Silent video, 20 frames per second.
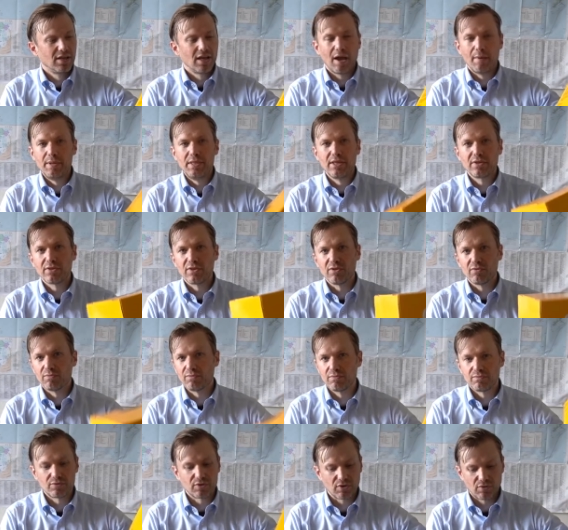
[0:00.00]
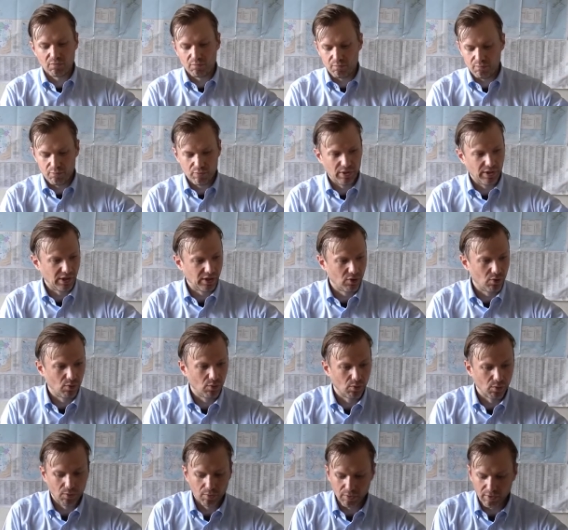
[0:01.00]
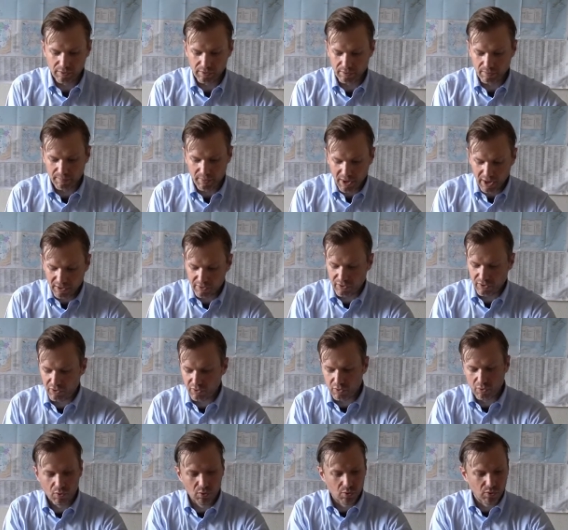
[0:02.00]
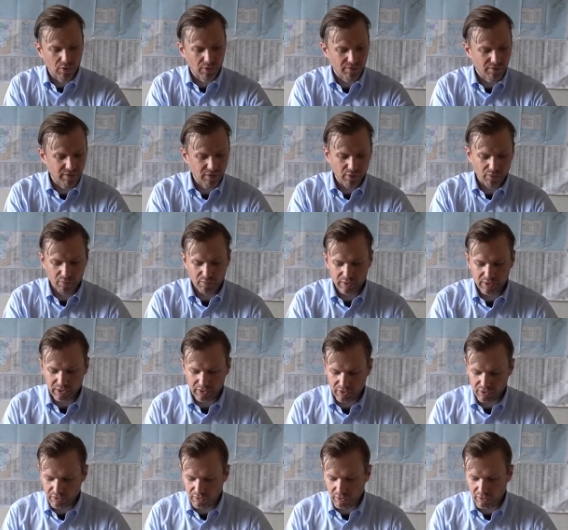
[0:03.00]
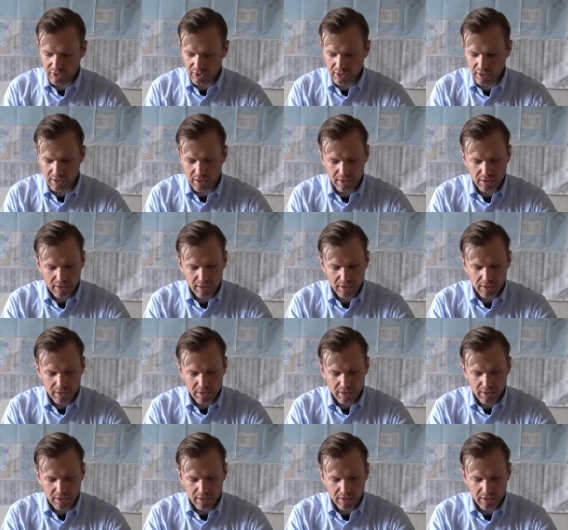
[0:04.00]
I mean, this is just really cool. The box is cool, it feels really sturdy.